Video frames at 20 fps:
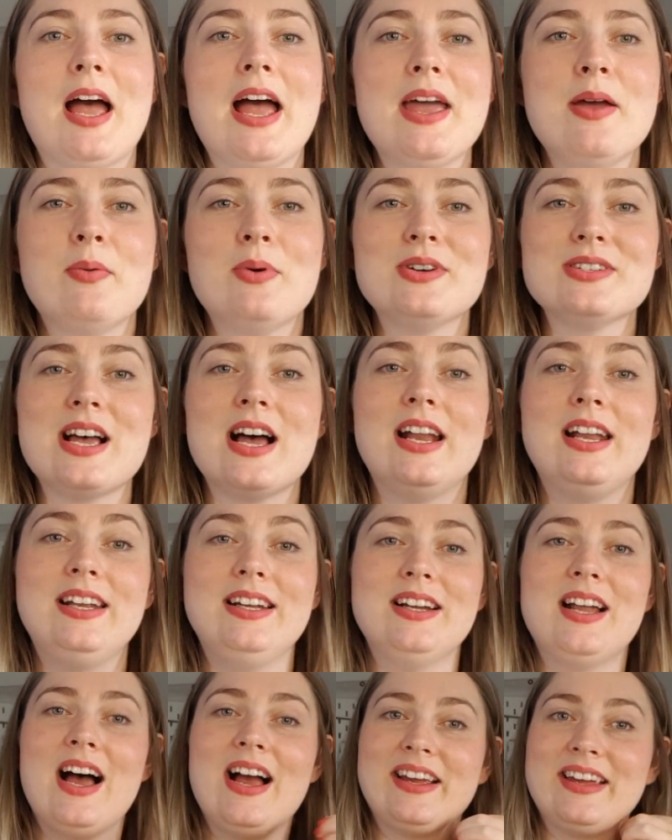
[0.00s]
It was,
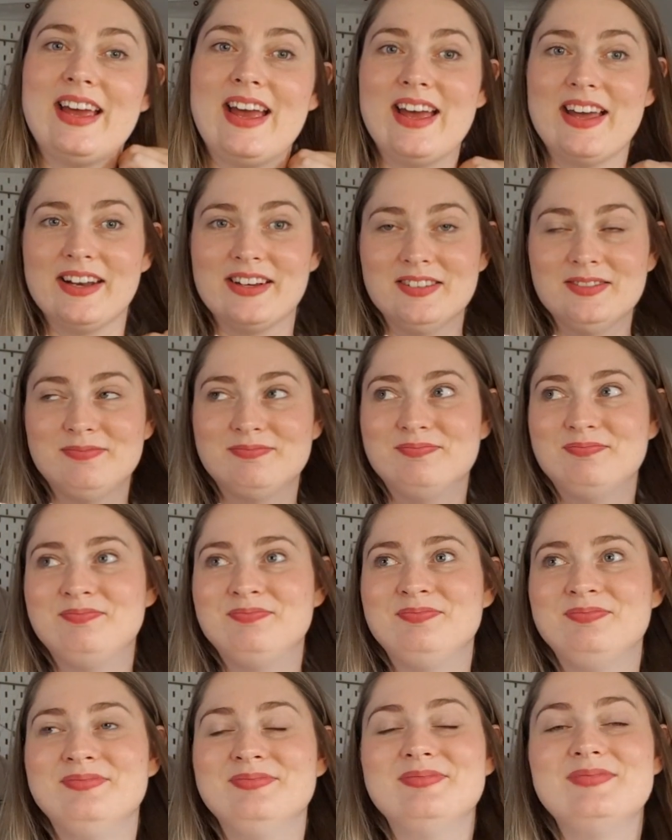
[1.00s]
again,
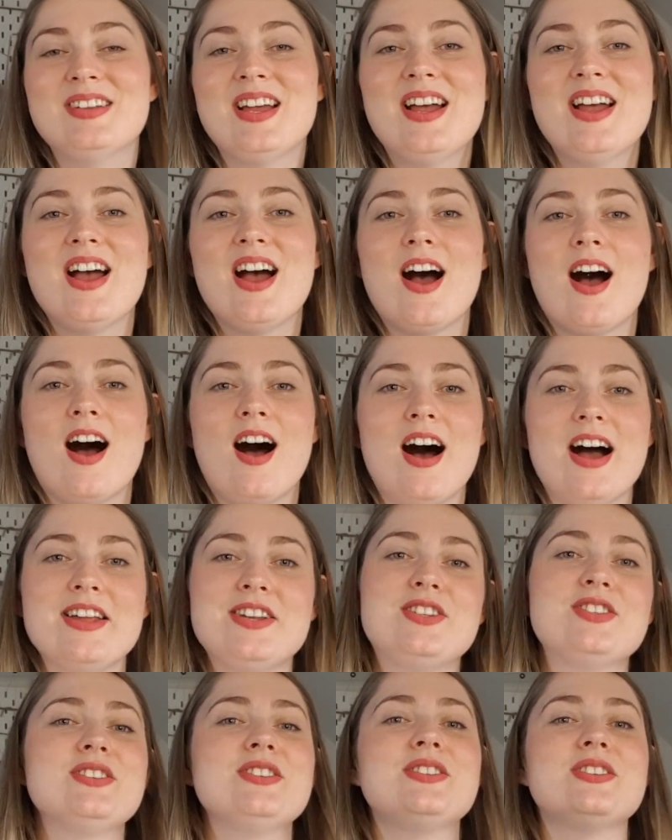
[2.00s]
I
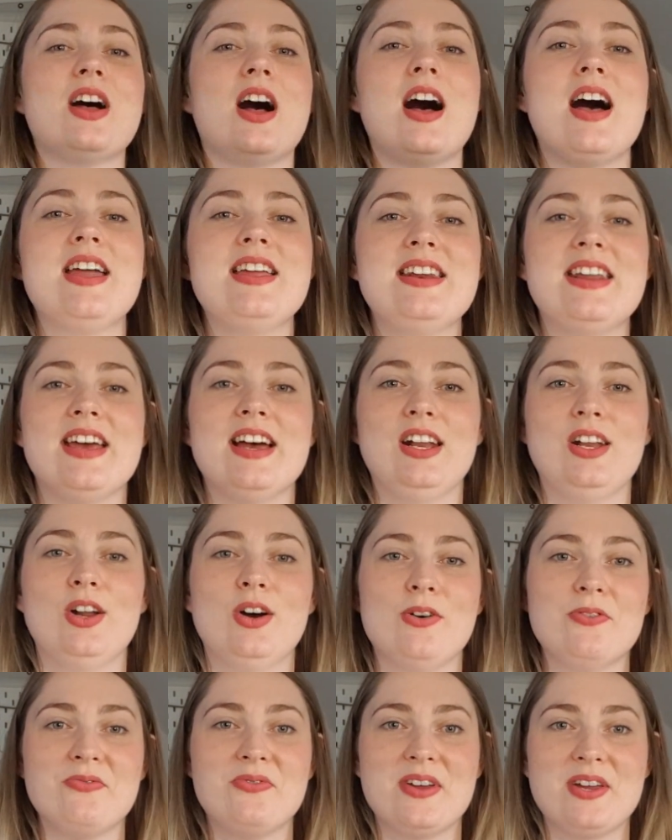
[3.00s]
knit a
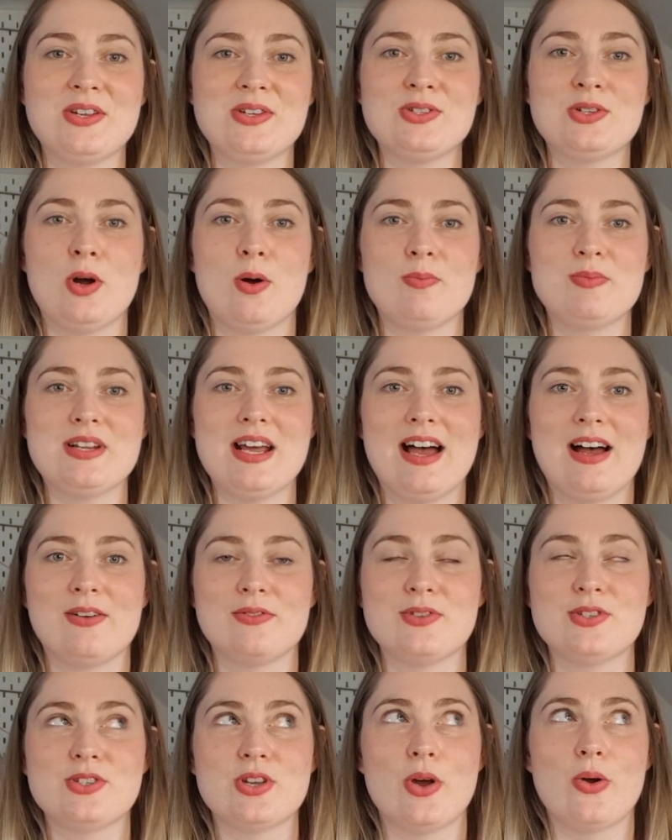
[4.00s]
lot of things top
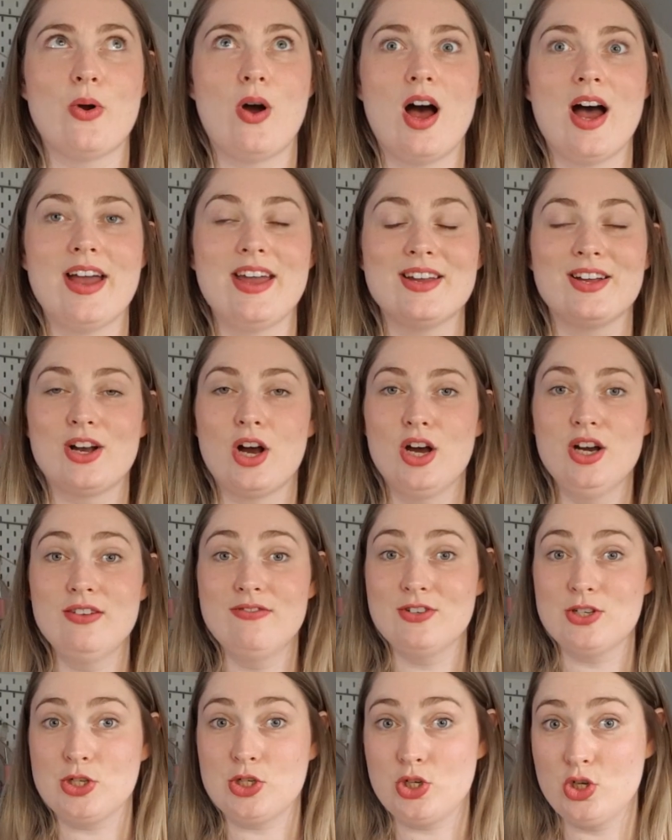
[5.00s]
down, so I kind of
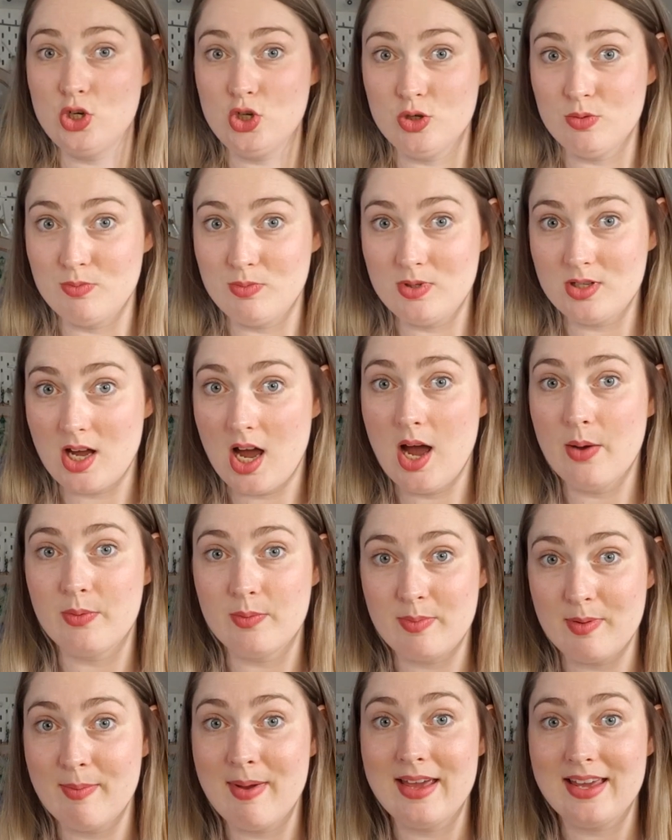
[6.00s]
assumed I would
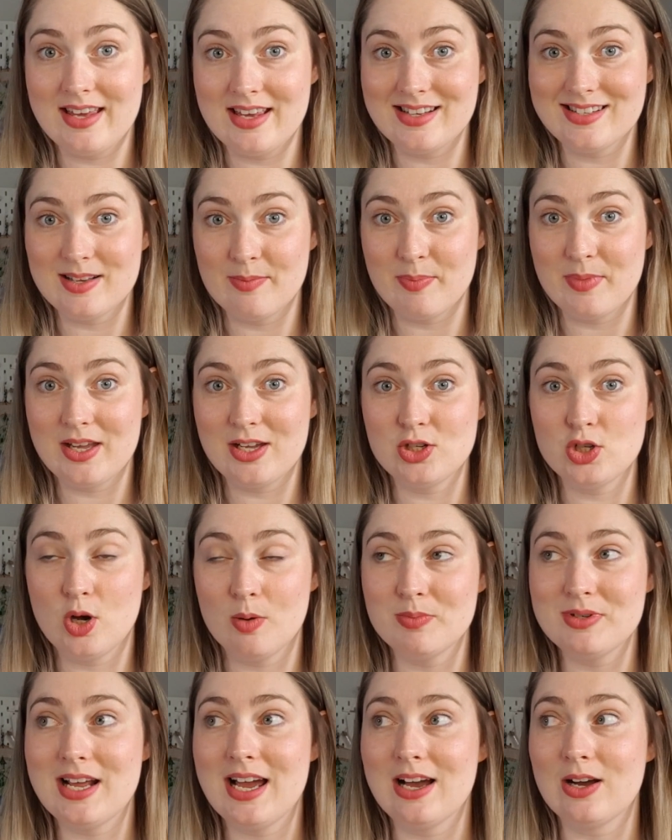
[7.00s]
be making something
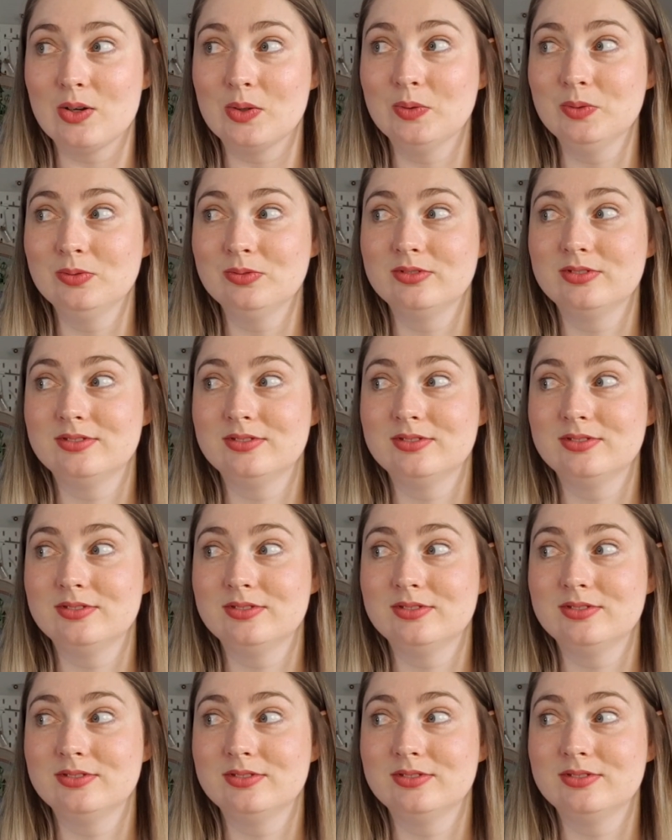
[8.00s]
top down.